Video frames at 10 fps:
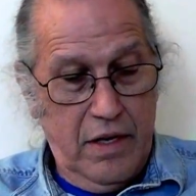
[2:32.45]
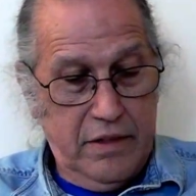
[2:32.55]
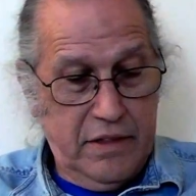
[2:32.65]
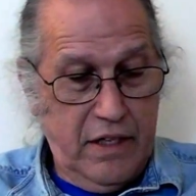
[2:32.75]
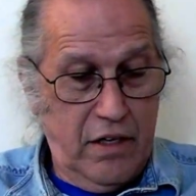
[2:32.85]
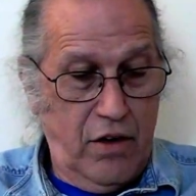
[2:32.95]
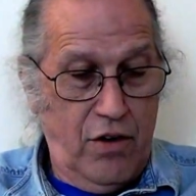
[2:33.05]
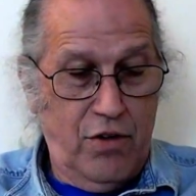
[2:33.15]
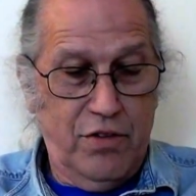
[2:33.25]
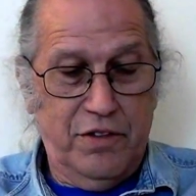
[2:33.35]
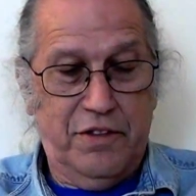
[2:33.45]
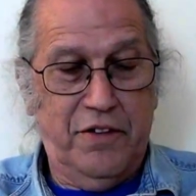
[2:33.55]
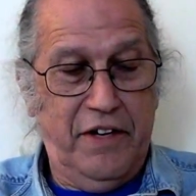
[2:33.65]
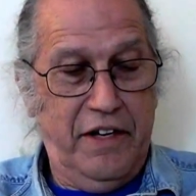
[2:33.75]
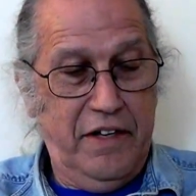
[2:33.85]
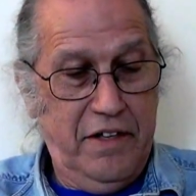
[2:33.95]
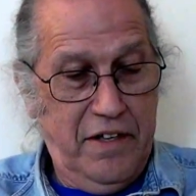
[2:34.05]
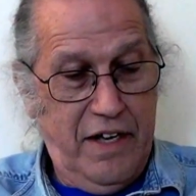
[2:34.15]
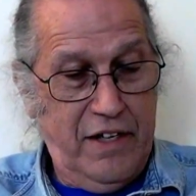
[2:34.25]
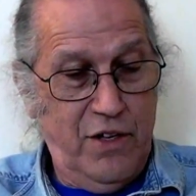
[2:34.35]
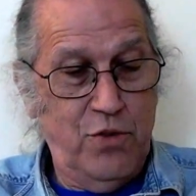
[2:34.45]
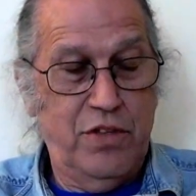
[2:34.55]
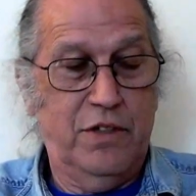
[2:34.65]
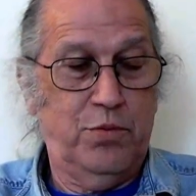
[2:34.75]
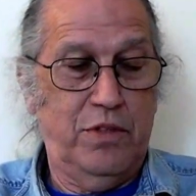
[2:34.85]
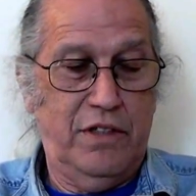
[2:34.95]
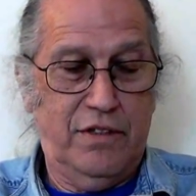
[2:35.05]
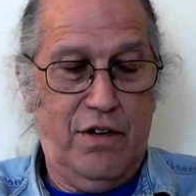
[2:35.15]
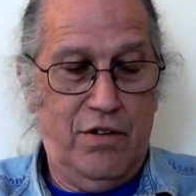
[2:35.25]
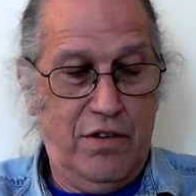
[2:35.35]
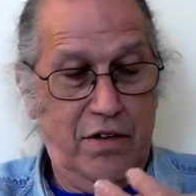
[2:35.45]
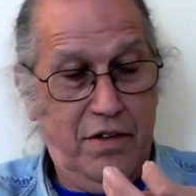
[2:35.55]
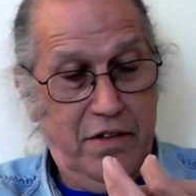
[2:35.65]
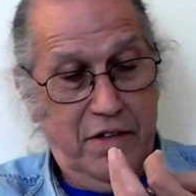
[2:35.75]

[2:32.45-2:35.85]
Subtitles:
let's get a longer string. I know this one is longer.